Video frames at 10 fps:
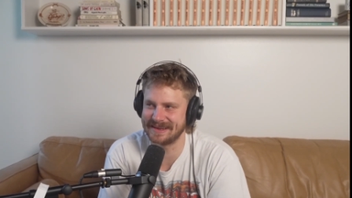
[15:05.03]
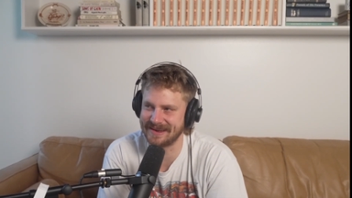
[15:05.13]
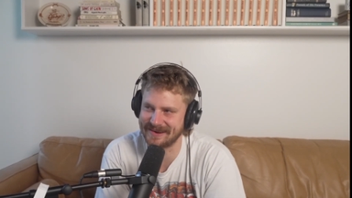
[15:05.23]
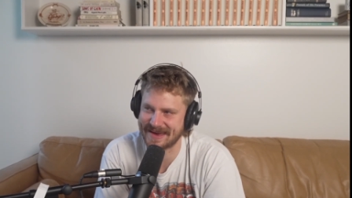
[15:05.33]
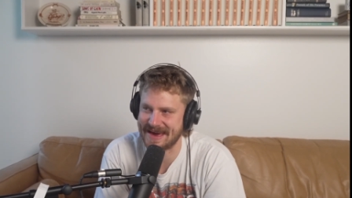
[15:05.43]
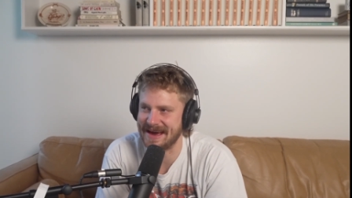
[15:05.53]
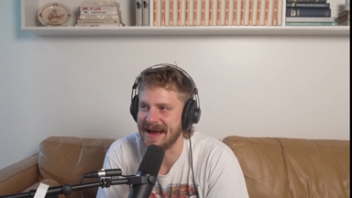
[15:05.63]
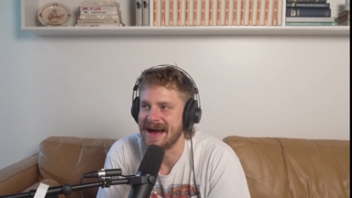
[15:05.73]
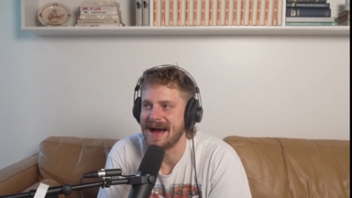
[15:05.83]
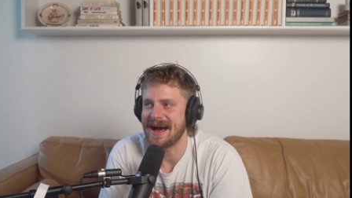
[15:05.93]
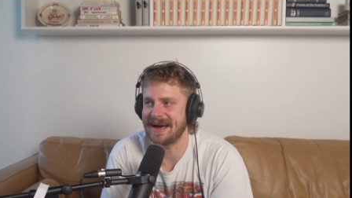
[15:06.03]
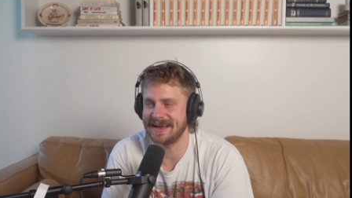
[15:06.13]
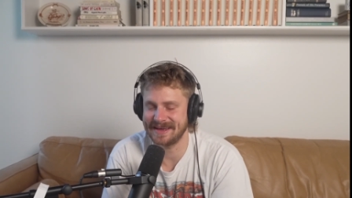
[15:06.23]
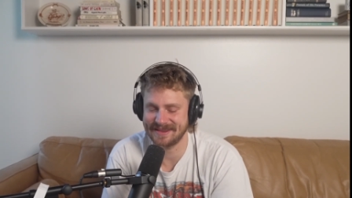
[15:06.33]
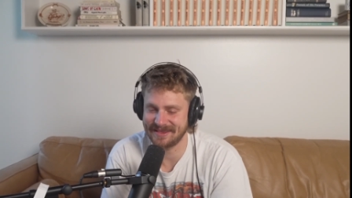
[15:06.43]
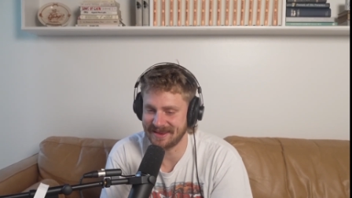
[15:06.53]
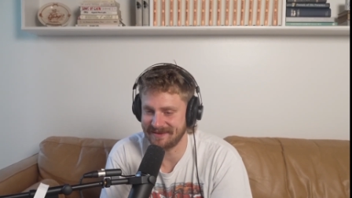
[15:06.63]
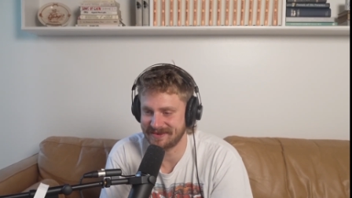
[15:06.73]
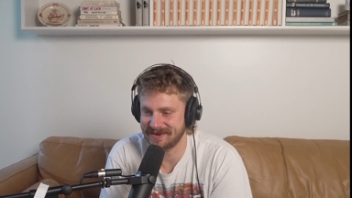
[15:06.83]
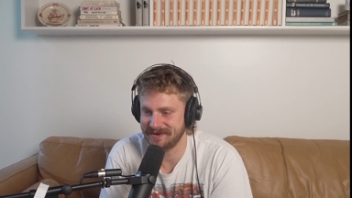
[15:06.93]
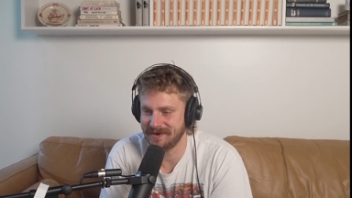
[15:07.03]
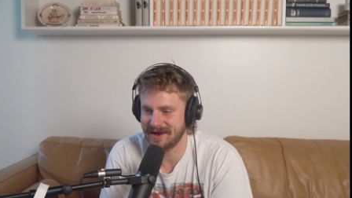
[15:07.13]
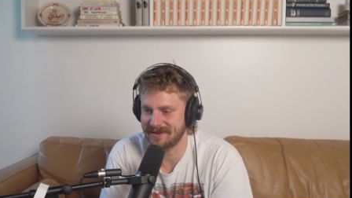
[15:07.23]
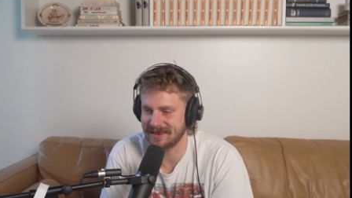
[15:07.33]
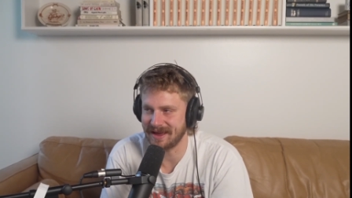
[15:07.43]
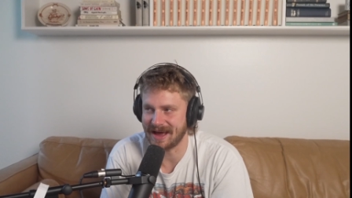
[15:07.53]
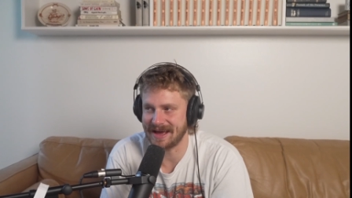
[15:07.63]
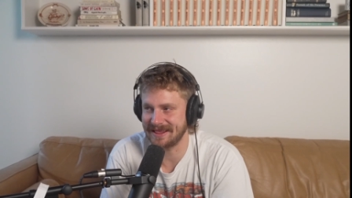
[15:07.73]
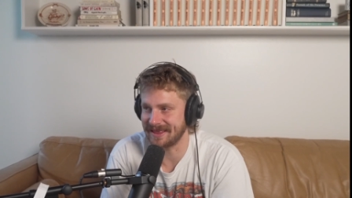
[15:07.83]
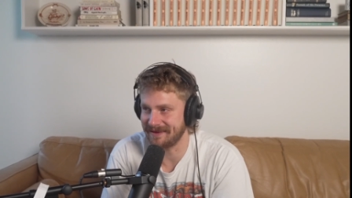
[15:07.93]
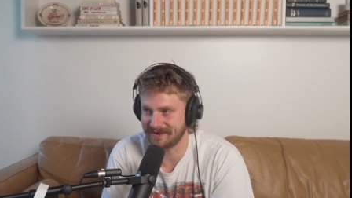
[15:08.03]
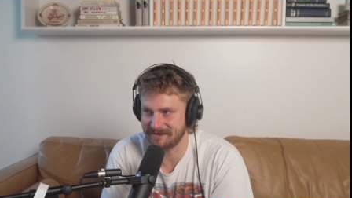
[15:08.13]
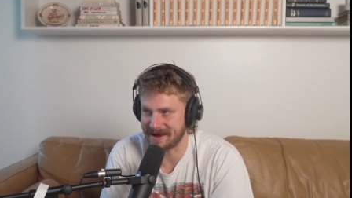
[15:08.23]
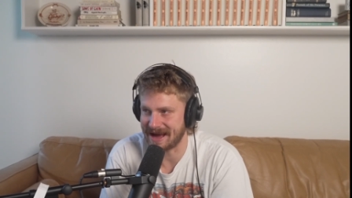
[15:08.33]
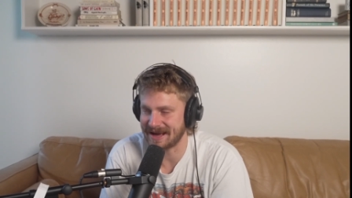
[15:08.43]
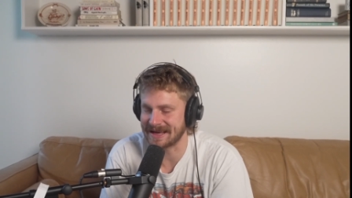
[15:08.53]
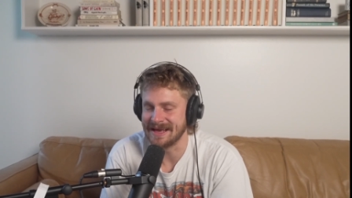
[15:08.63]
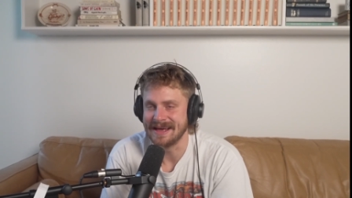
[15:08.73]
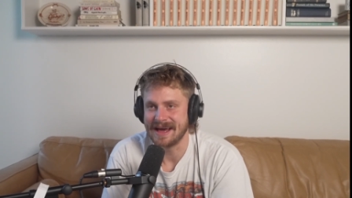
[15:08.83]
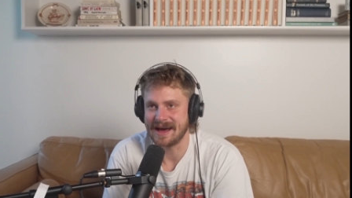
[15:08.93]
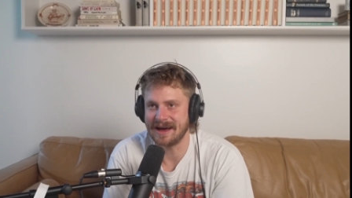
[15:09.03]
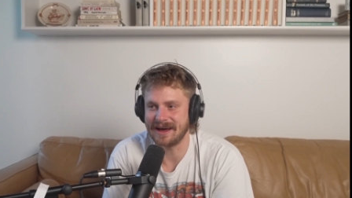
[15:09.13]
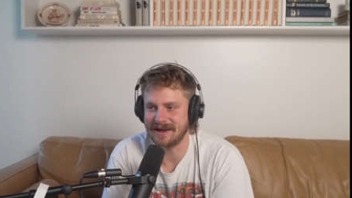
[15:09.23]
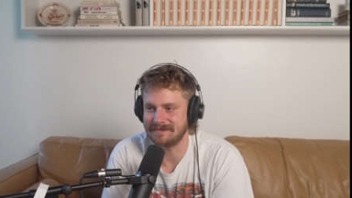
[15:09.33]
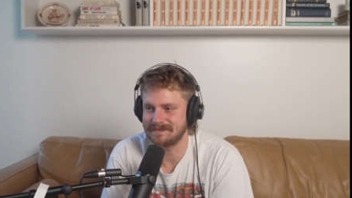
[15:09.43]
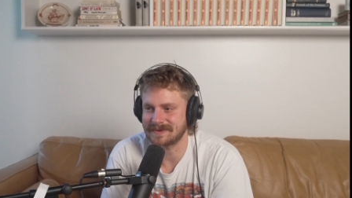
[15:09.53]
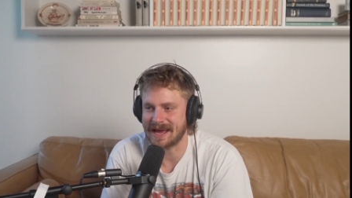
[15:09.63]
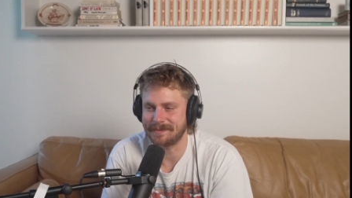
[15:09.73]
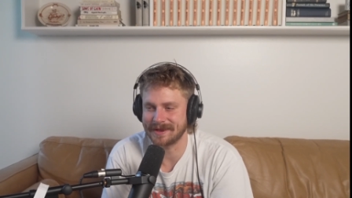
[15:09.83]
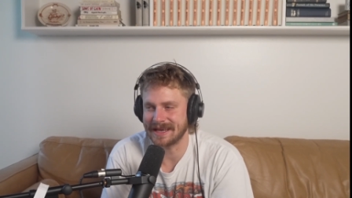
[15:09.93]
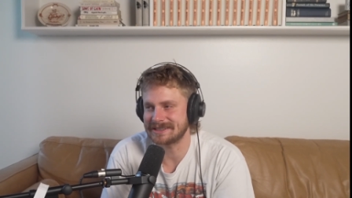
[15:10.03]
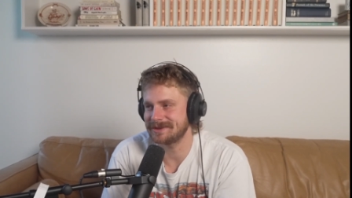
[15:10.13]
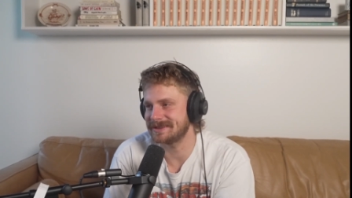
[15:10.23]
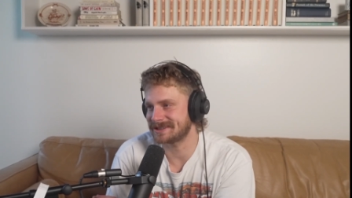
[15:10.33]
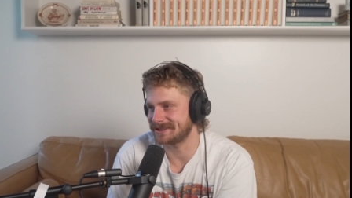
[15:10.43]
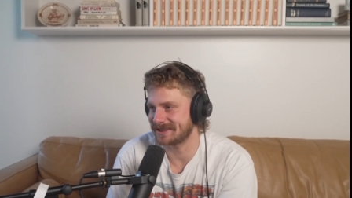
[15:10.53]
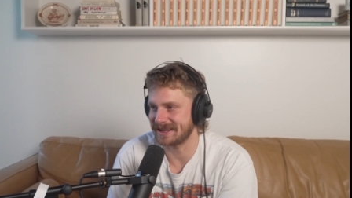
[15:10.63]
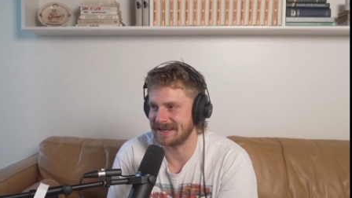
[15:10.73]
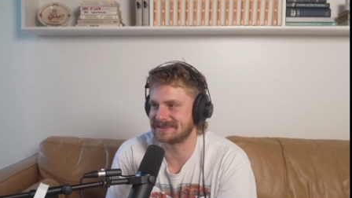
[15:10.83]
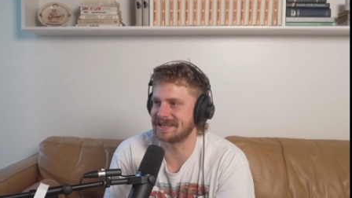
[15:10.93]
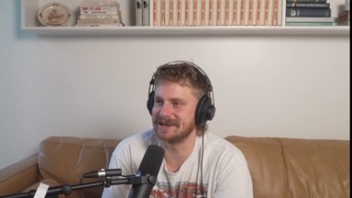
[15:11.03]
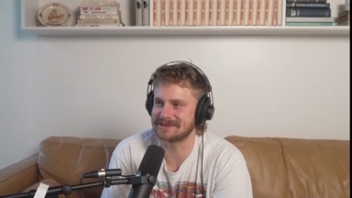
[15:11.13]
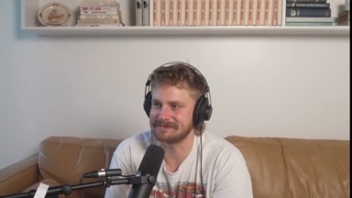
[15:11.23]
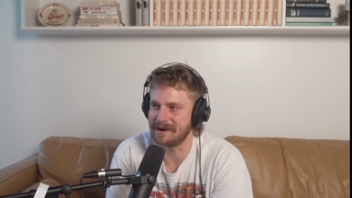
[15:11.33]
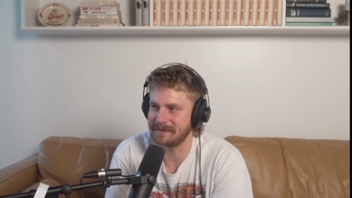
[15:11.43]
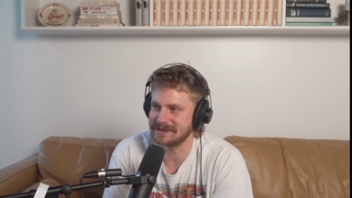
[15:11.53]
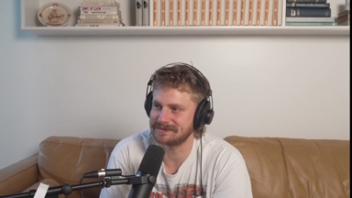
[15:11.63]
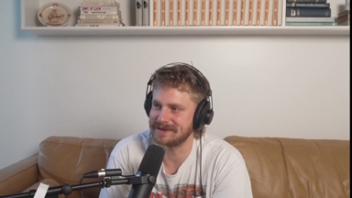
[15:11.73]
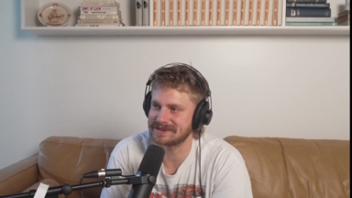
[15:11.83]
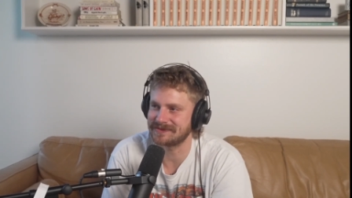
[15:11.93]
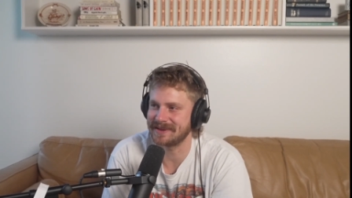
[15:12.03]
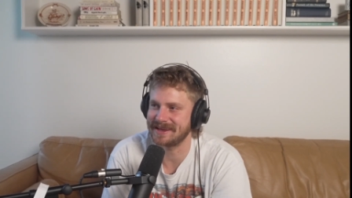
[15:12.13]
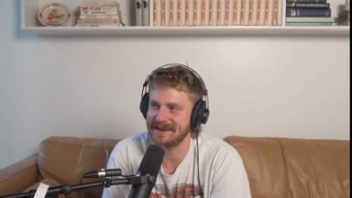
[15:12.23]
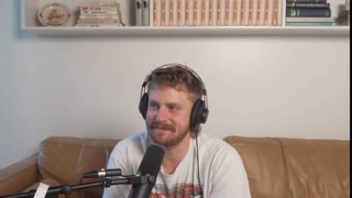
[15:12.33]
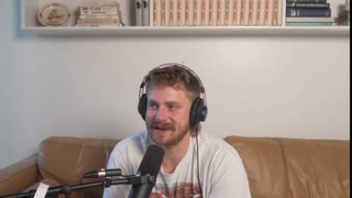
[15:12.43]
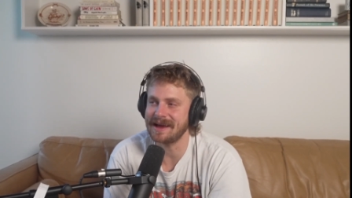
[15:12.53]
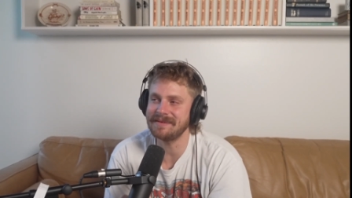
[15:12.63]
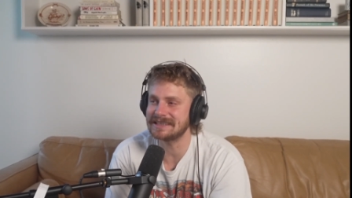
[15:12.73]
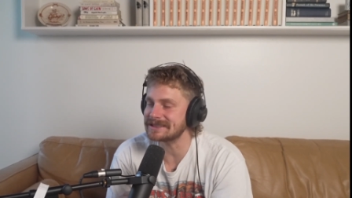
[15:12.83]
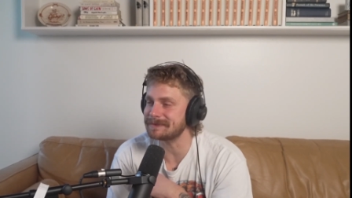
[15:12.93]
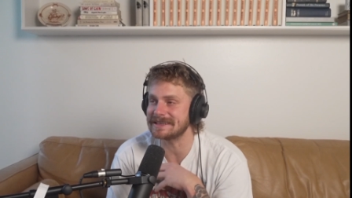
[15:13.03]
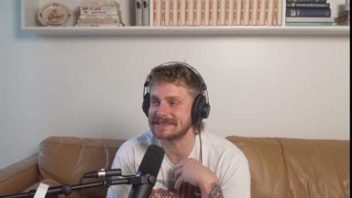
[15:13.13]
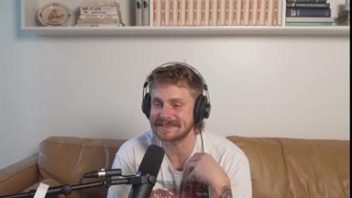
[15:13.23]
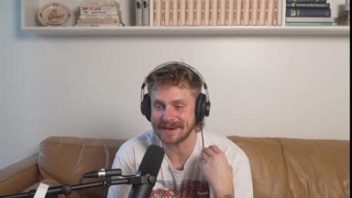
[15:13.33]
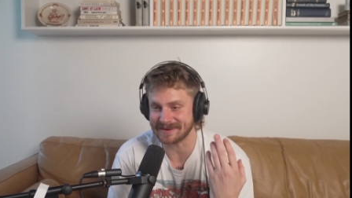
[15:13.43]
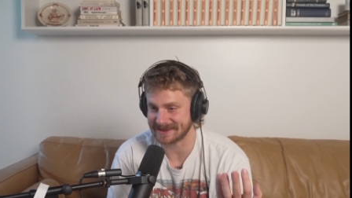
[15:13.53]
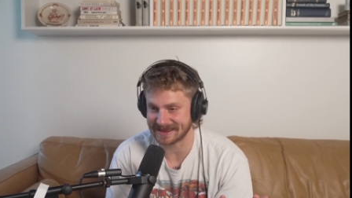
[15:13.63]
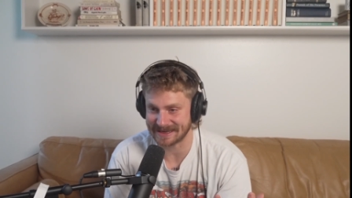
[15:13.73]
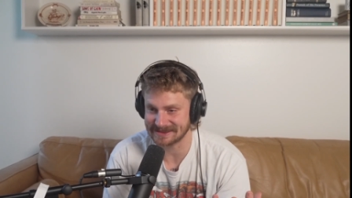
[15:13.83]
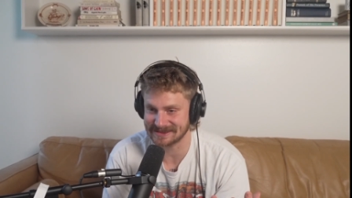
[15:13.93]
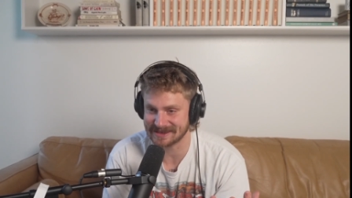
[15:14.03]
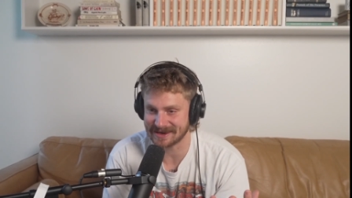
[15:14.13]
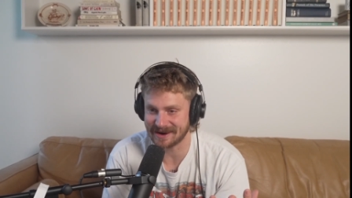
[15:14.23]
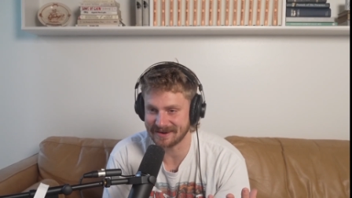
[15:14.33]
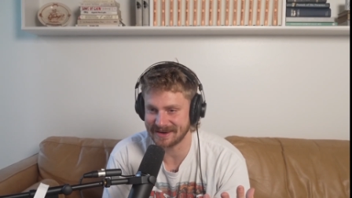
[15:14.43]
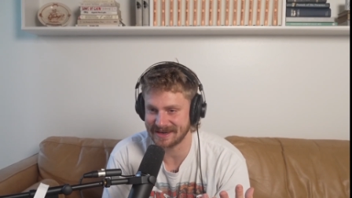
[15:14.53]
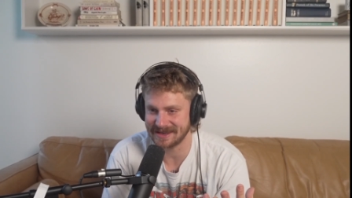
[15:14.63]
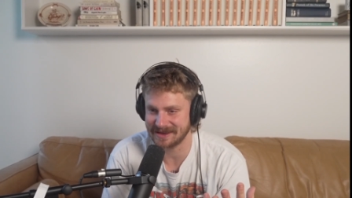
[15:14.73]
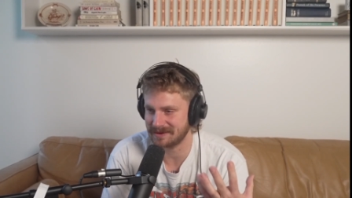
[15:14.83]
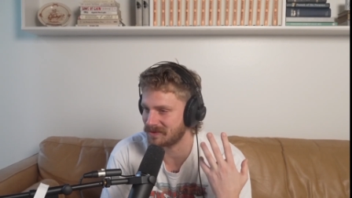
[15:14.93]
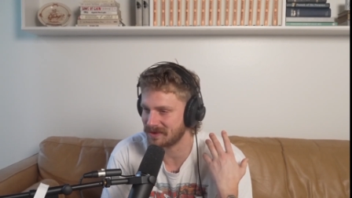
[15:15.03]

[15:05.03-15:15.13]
Okay. I love you. I love you back. I will let you internalize those moments peacefully. But I mean, just by sharing this, you're already,